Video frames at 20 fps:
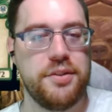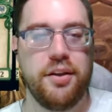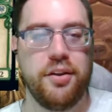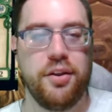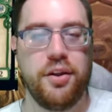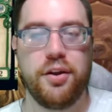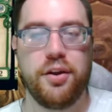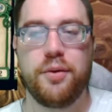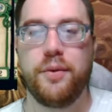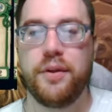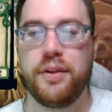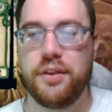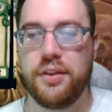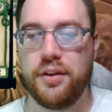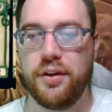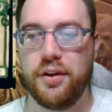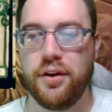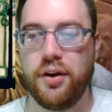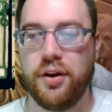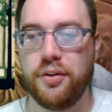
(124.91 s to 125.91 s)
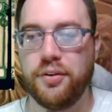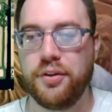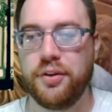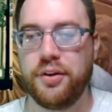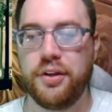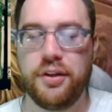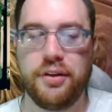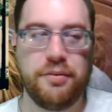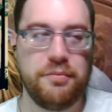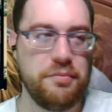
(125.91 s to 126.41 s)
along with
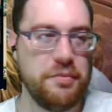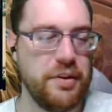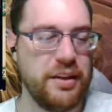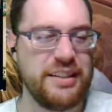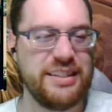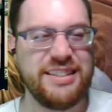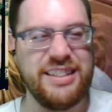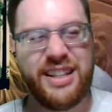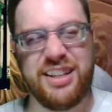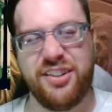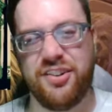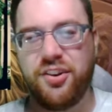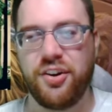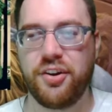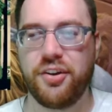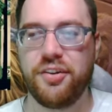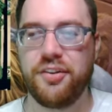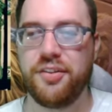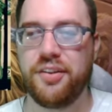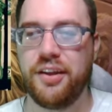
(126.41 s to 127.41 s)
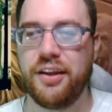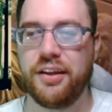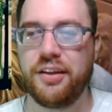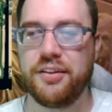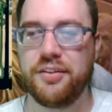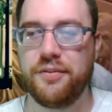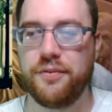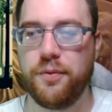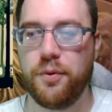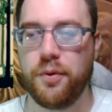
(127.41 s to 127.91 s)
alternate extended art
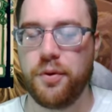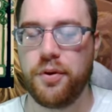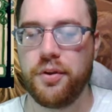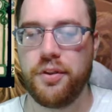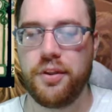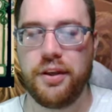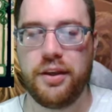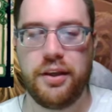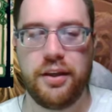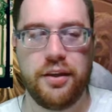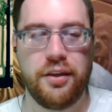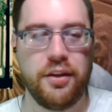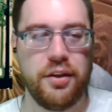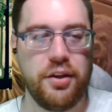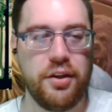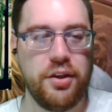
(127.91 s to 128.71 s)
things for the